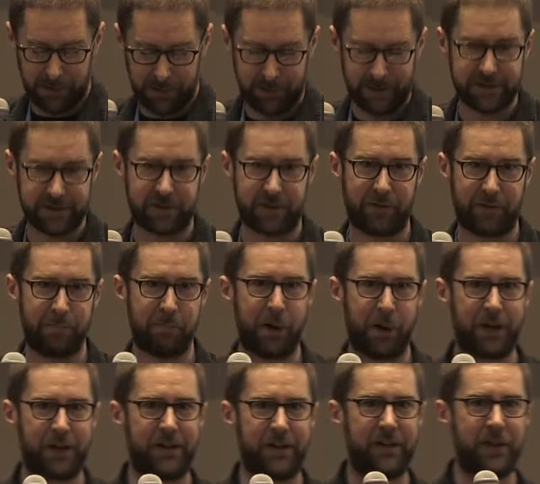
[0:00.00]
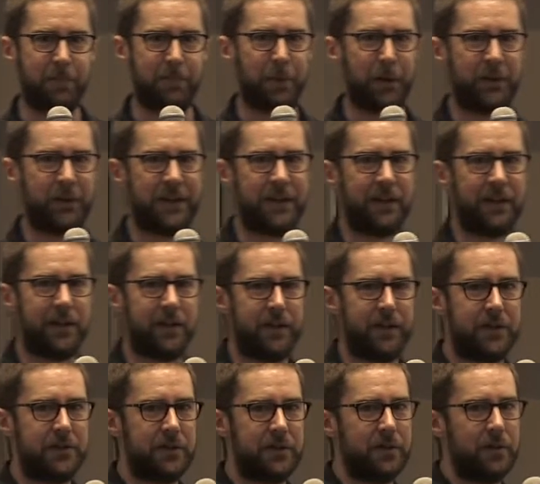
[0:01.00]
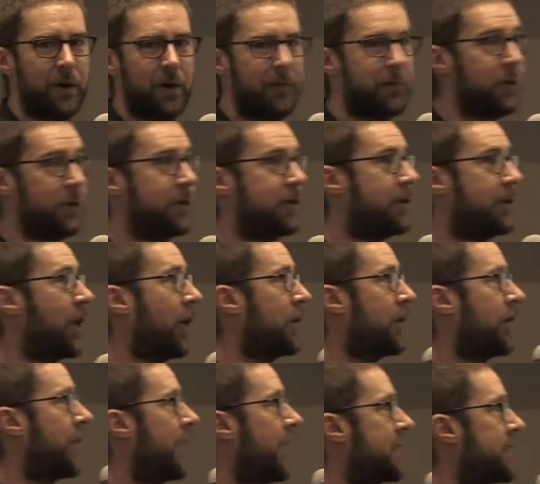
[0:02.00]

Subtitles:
It's a sort of monolithic building. You need to often go there